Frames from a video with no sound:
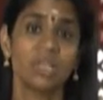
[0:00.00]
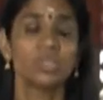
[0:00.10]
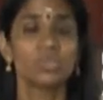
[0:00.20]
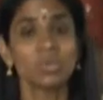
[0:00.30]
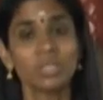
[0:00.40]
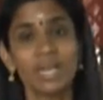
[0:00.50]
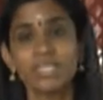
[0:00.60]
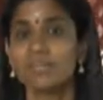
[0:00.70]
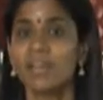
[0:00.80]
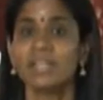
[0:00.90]
So
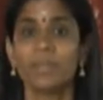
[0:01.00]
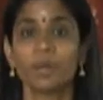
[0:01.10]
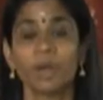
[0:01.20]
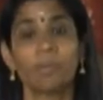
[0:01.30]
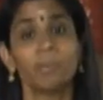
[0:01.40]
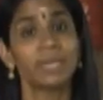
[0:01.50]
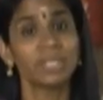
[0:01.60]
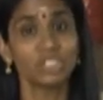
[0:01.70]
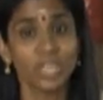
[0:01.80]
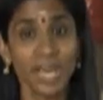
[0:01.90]
that's where the problem. But a
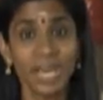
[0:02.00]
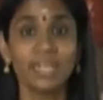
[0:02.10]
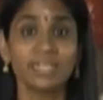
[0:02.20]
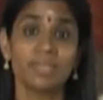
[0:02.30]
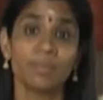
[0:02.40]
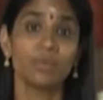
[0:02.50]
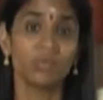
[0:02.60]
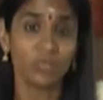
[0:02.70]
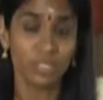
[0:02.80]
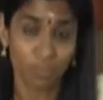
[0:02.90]
child is a
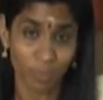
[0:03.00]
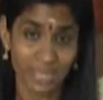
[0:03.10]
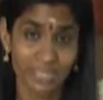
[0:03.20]
beautiful space,